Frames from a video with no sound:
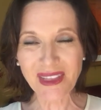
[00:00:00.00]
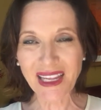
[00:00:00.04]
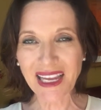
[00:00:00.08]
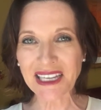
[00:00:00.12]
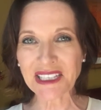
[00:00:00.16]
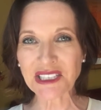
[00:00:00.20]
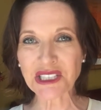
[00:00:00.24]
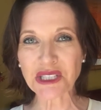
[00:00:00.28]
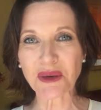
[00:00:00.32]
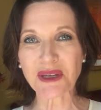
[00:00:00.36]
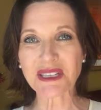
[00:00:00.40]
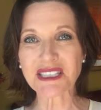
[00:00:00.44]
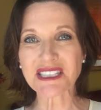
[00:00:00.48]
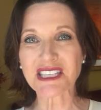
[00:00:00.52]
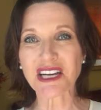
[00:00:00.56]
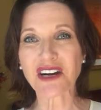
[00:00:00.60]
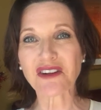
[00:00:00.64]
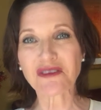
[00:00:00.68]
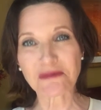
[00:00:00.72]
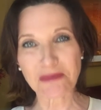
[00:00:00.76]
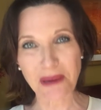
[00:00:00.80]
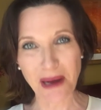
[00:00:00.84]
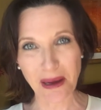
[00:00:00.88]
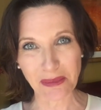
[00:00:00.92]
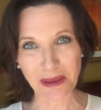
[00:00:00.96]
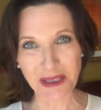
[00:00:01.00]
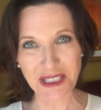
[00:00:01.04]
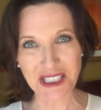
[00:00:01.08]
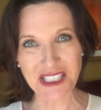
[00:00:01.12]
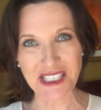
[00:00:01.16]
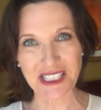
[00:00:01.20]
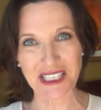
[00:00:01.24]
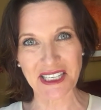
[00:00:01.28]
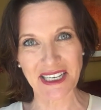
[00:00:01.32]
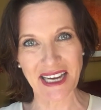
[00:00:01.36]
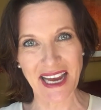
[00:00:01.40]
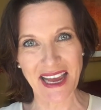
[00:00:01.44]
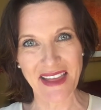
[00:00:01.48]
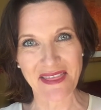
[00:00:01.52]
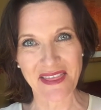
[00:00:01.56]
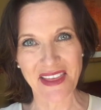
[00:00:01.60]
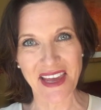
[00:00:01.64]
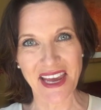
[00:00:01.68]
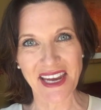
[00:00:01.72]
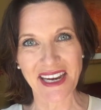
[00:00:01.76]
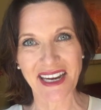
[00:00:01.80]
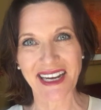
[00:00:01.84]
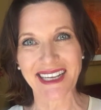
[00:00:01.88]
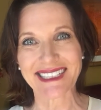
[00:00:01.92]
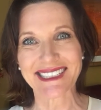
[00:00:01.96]
And so I self-published it and
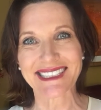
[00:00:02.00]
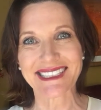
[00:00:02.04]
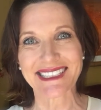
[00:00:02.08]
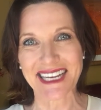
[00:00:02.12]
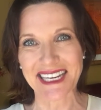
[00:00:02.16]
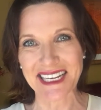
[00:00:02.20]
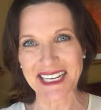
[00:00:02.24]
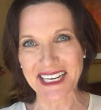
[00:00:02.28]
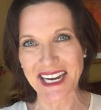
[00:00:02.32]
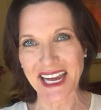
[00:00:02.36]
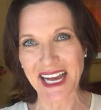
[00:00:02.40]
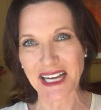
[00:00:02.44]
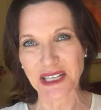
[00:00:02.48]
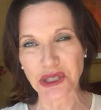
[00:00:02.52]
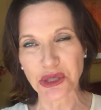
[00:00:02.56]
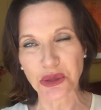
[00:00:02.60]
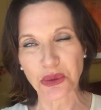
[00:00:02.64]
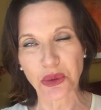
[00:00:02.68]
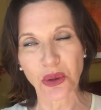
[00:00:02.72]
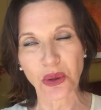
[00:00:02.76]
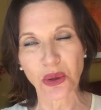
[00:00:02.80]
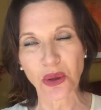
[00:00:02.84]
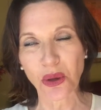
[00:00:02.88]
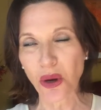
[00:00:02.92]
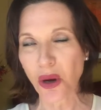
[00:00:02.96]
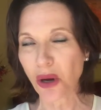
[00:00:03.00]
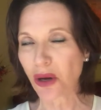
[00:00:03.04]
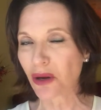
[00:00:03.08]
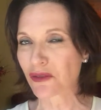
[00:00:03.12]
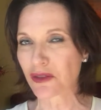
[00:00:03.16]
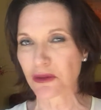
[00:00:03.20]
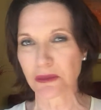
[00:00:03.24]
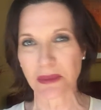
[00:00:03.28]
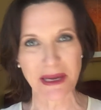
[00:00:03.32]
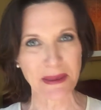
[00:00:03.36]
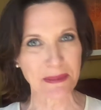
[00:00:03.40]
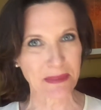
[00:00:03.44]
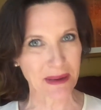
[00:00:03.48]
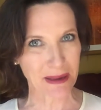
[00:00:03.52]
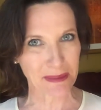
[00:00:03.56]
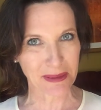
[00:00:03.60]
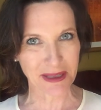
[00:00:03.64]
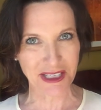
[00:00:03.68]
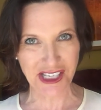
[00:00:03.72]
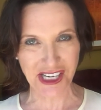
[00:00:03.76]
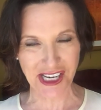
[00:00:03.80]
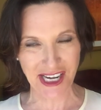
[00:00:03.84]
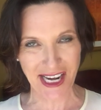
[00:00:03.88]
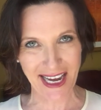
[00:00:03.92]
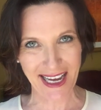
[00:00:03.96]
then I sent it out to all of the big
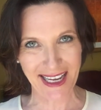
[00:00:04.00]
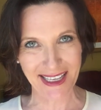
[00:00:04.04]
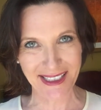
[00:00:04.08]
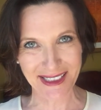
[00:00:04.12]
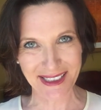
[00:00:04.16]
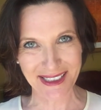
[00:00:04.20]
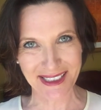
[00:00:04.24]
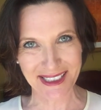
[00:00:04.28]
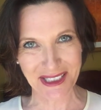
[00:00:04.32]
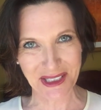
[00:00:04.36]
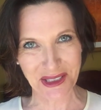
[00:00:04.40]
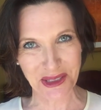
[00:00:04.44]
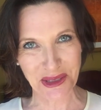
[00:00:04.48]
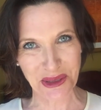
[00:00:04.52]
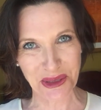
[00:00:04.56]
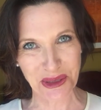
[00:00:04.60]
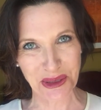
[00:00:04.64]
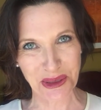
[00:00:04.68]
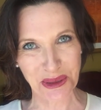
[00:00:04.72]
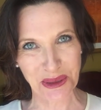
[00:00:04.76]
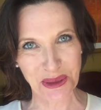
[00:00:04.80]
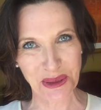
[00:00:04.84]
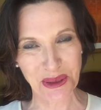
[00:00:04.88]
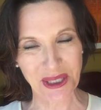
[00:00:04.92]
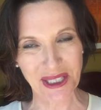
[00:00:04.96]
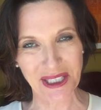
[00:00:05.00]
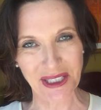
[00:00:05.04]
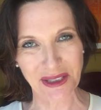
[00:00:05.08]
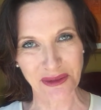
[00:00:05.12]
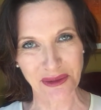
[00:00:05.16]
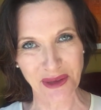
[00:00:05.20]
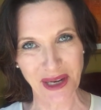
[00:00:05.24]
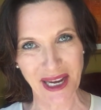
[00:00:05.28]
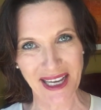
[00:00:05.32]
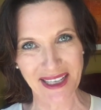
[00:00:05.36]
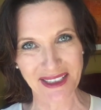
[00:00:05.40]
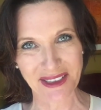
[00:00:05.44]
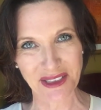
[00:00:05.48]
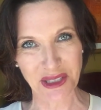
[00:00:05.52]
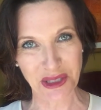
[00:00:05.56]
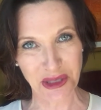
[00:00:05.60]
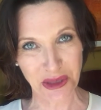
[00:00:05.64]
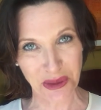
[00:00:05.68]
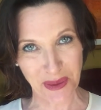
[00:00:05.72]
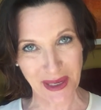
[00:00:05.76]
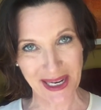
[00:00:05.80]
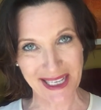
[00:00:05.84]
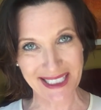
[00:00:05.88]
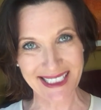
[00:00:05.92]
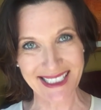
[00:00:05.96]
publishing houses in New York and around the
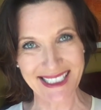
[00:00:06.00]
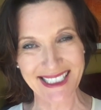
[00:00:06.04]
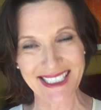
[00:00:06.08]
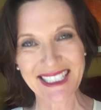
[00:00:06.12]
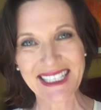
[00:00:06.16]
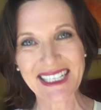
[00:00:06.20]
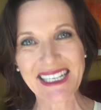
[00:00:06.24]
US,